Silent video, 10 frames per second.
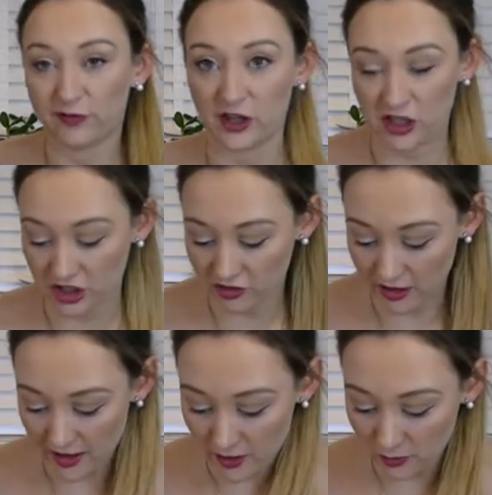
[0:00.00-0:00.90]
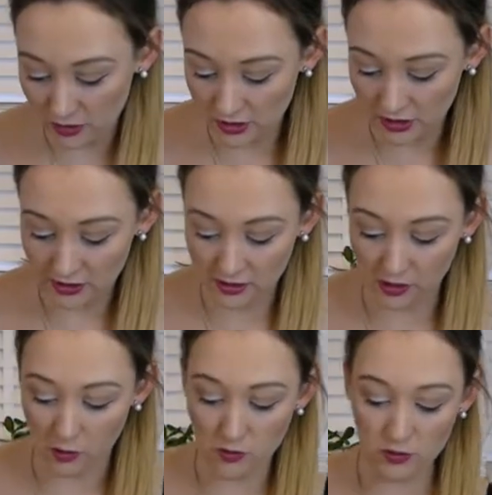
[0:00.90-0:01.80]
freshly ground
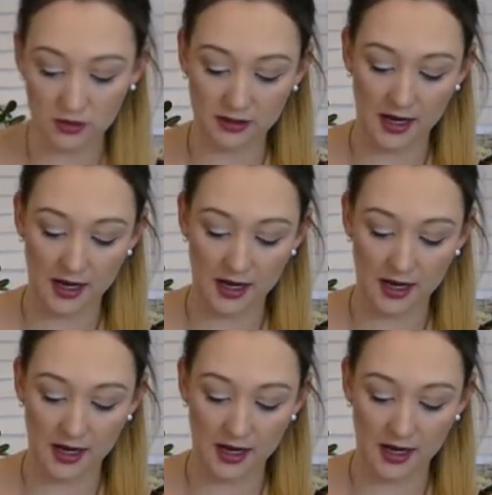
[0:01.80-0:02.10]
salt,